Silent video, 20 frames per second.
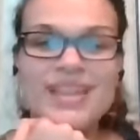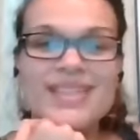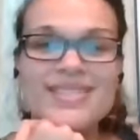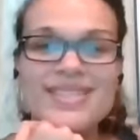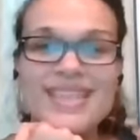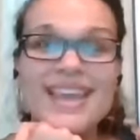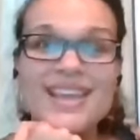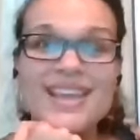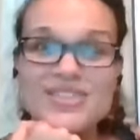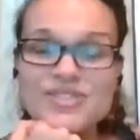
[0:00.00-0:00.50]

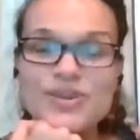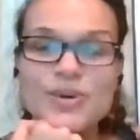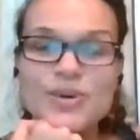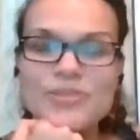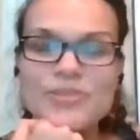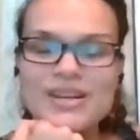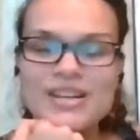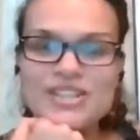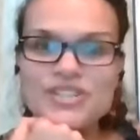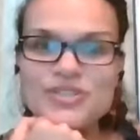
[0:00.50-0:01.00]
thanks so
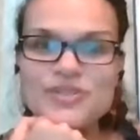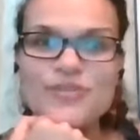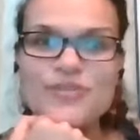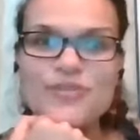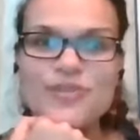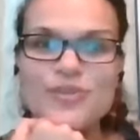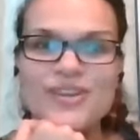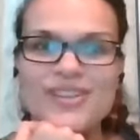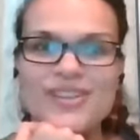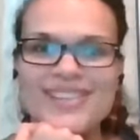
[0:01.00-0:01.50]
much
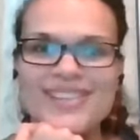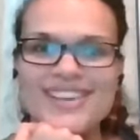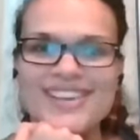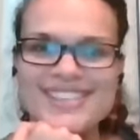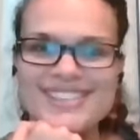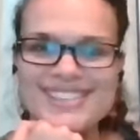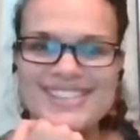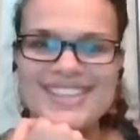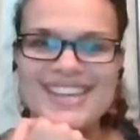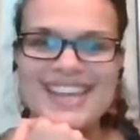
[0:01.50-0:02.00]
for
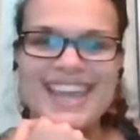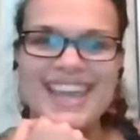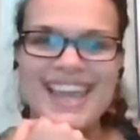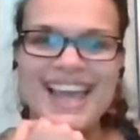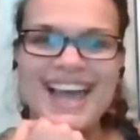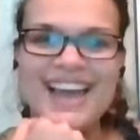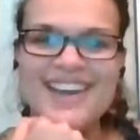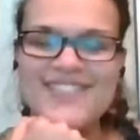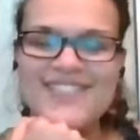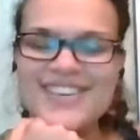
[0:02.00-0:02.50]
listening.
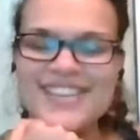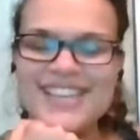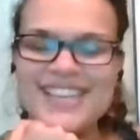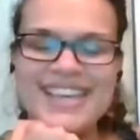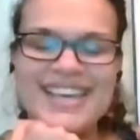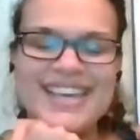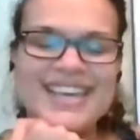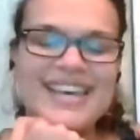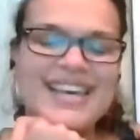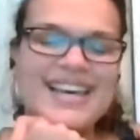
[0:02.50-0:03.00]
I
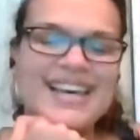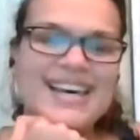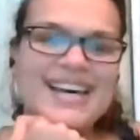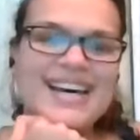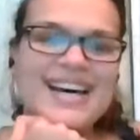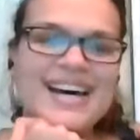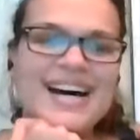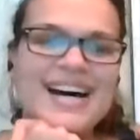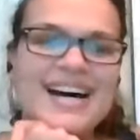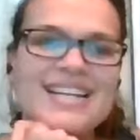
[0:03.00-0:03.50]
really
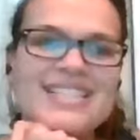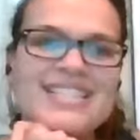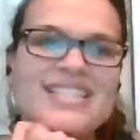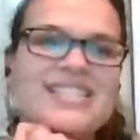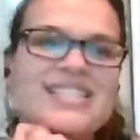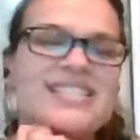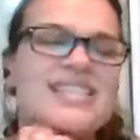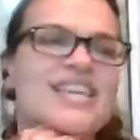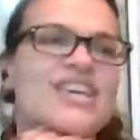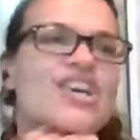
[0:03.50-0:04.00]
I
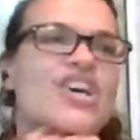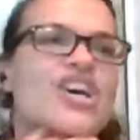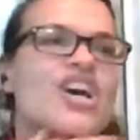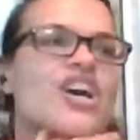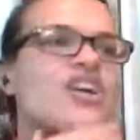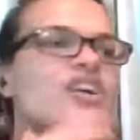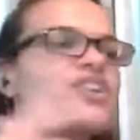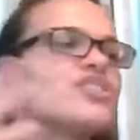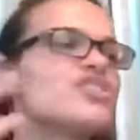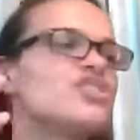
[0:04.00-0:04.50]
just
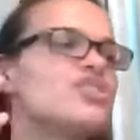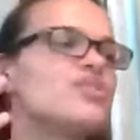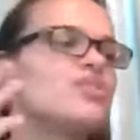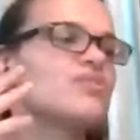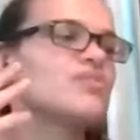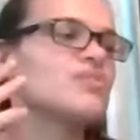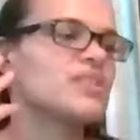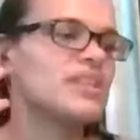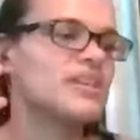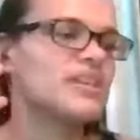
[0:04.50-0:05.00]
encourage you
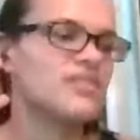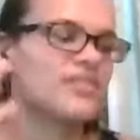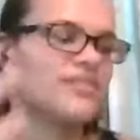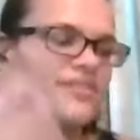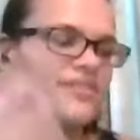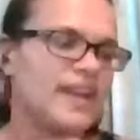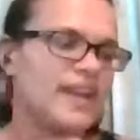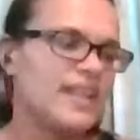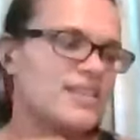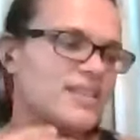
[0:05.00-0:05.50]
to really
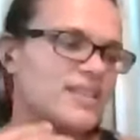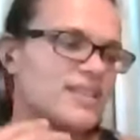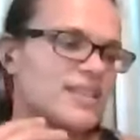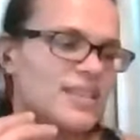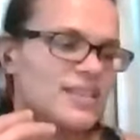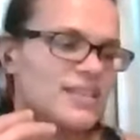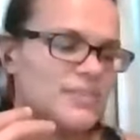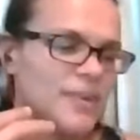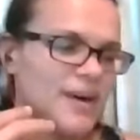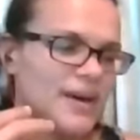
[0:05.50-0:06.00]
reflect on
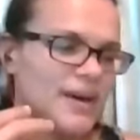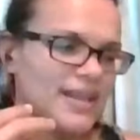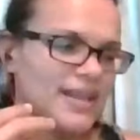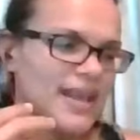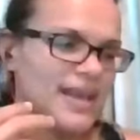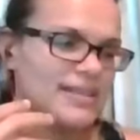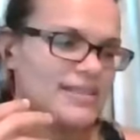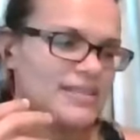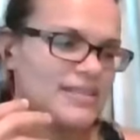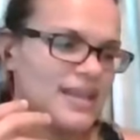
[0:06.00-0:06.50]
this
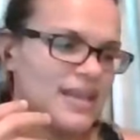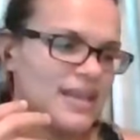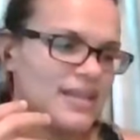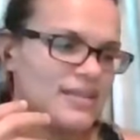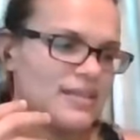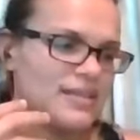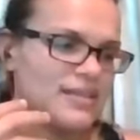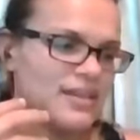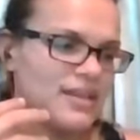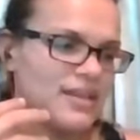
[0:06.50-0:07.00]
podcast
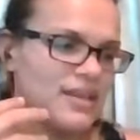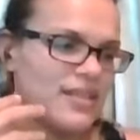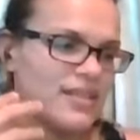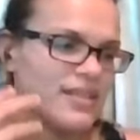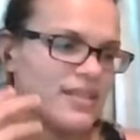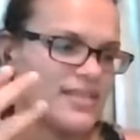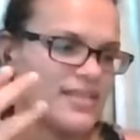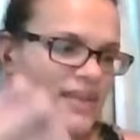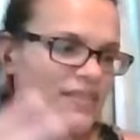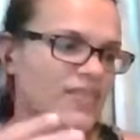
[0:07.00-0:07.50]
and
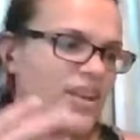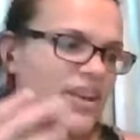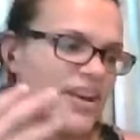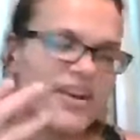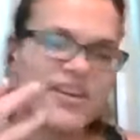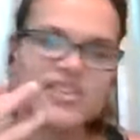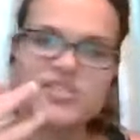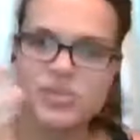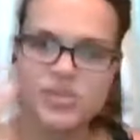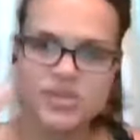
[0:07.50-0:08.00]
the seven
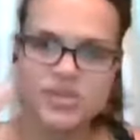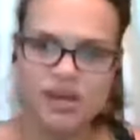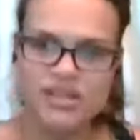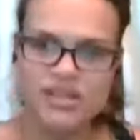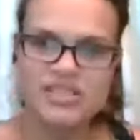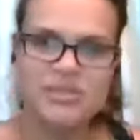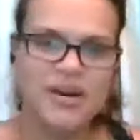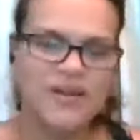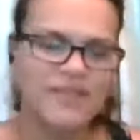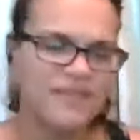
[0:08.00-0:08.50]
areas we
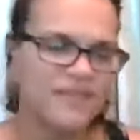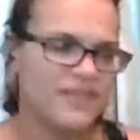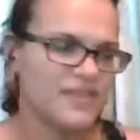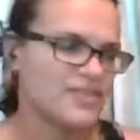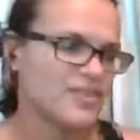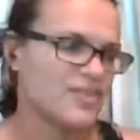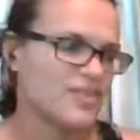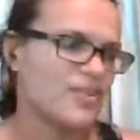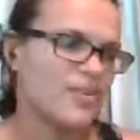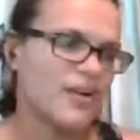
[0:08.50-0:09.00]
talked about
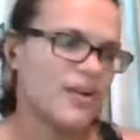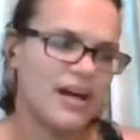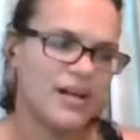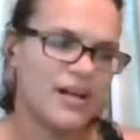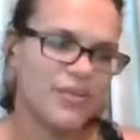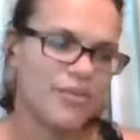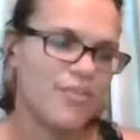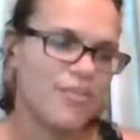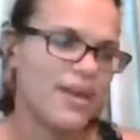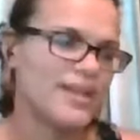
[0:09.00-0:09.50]
physical
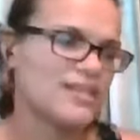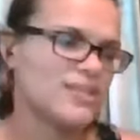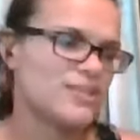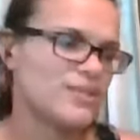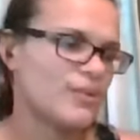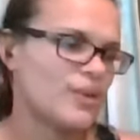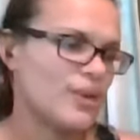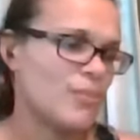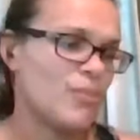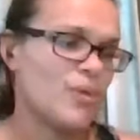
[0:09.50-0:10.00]
health,
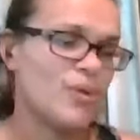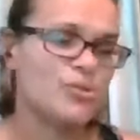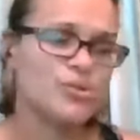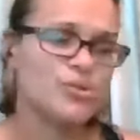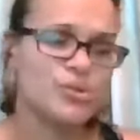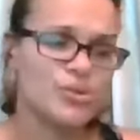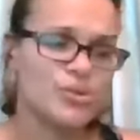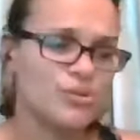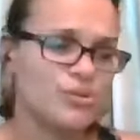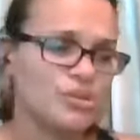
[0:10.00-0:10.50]
mental,
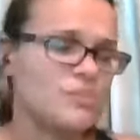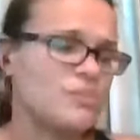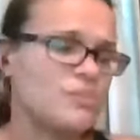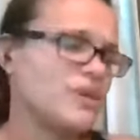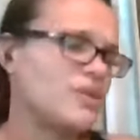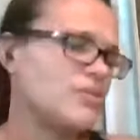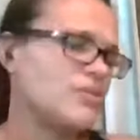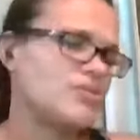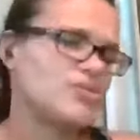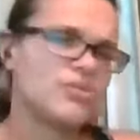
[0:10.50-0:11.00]
emotional,
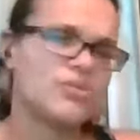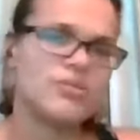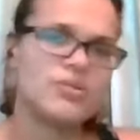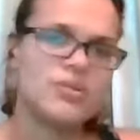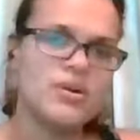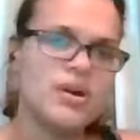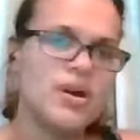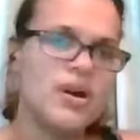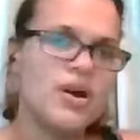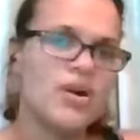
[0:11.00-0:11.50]
spiritual,
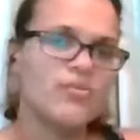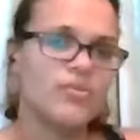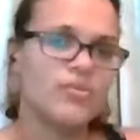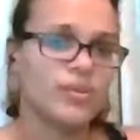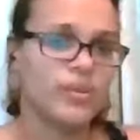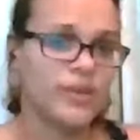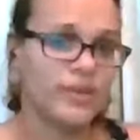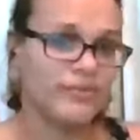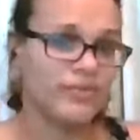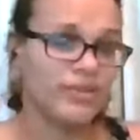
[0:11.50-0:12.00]

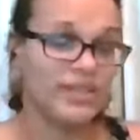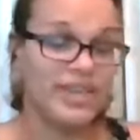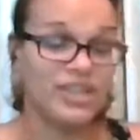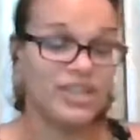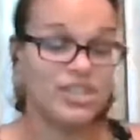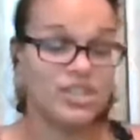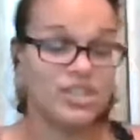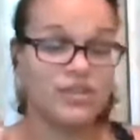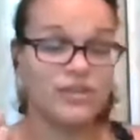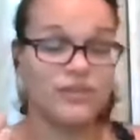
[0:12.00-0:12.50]

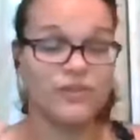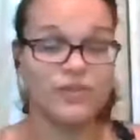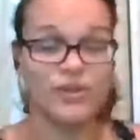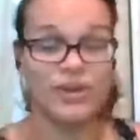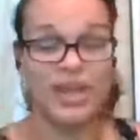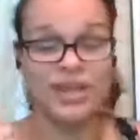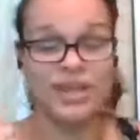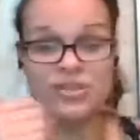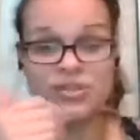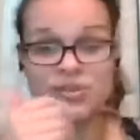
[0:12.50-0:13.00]
relational,
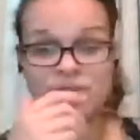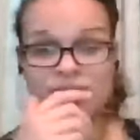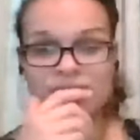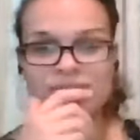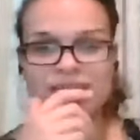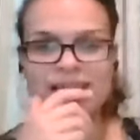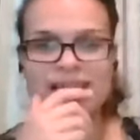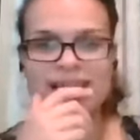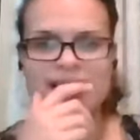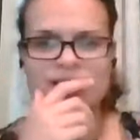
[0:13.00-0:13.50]
vocational, and
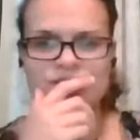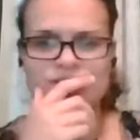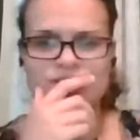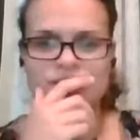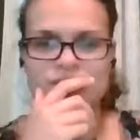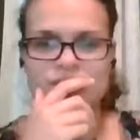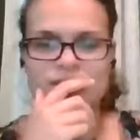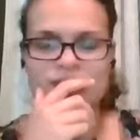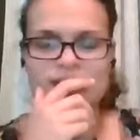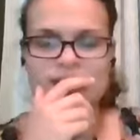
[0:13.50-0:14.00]

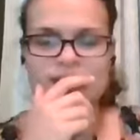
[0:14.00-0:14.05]
financial.